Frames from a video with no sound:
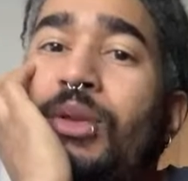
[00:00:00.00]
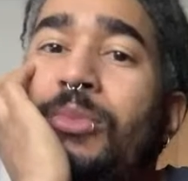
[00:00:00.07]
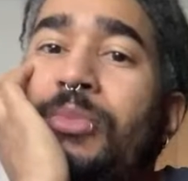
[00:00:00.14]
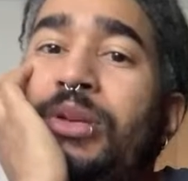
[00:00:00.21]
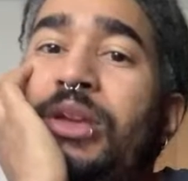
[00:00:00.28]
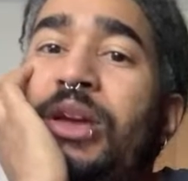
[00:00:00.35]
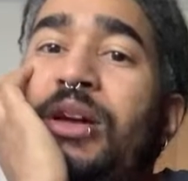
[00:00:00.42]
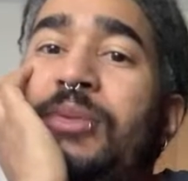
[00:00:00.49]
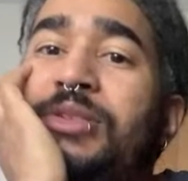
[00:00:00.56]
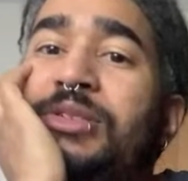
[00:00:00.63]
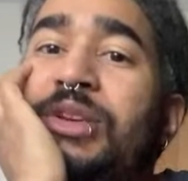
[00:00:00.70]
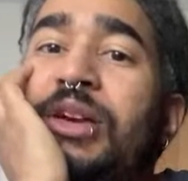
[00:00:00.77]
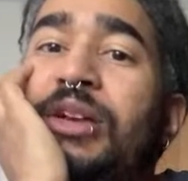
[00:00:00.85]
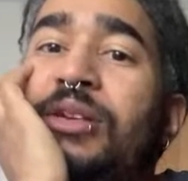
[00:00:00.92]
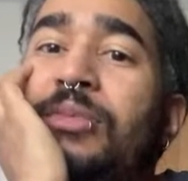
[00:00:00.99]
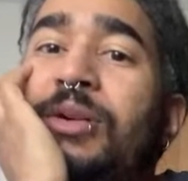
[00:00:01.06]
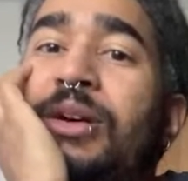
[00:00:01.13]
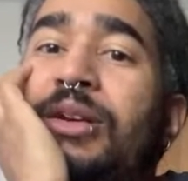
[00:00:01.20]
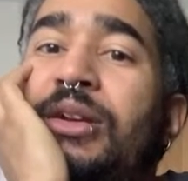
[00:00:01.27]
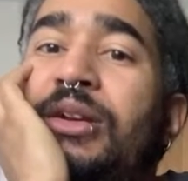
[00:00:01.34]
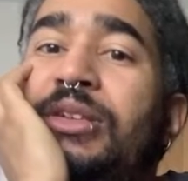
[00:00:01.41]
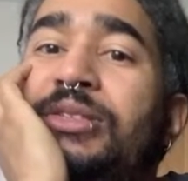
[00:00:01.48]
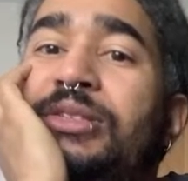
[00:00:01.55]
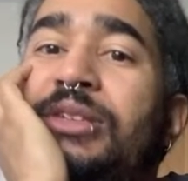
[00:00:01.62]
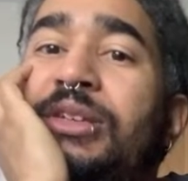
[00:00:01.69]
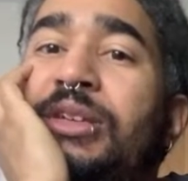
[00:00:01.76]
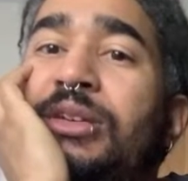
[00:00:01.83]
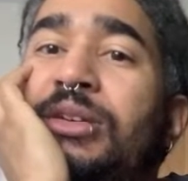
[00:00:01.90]
But yeah, I'm excited about it.
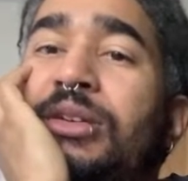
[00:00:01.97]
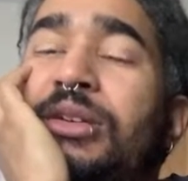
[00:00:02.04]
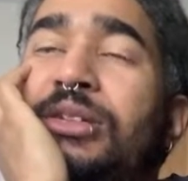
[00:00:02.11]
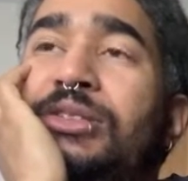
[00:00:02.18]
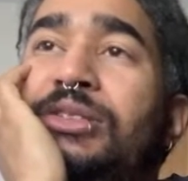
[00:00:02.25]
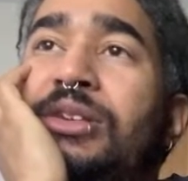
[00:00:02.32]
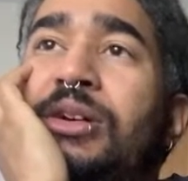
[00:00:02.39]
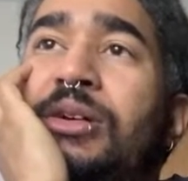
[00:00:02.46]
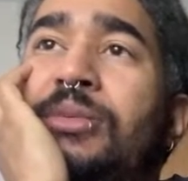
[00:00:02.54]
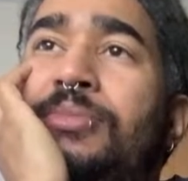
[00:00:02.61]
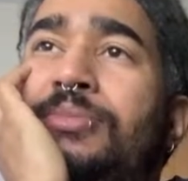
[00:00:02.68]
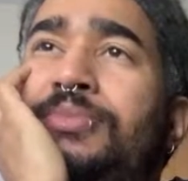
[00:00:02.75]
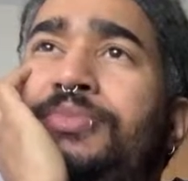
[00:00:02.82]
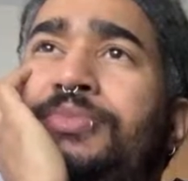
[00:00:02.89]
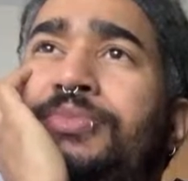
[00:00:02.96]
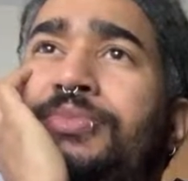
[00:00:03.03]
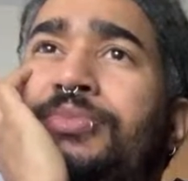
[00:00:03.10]
Honestly, it's an